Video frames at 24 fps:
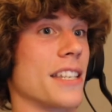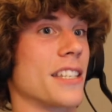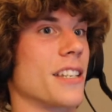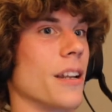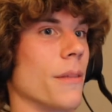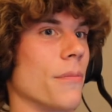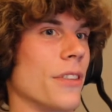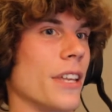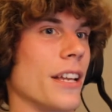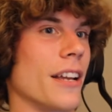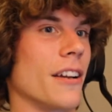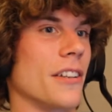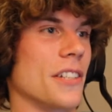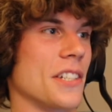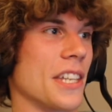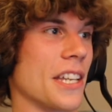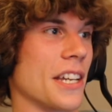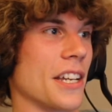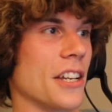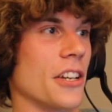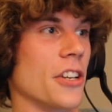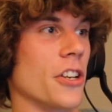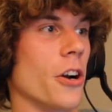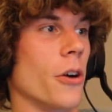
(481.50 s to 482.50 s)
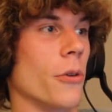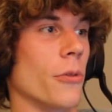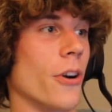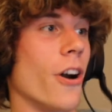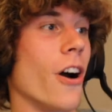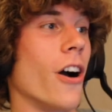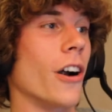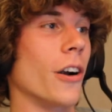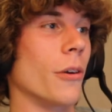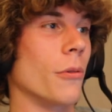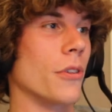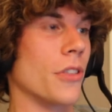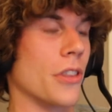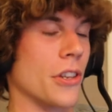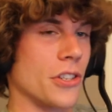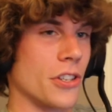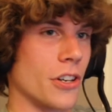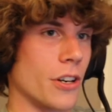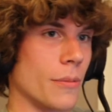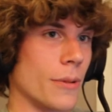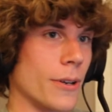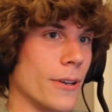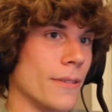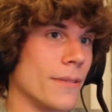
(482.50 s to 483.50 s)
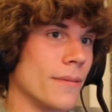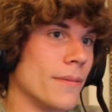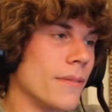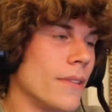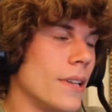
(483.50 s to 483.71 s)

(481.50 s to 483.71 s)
something else that could go wrong with the turbo.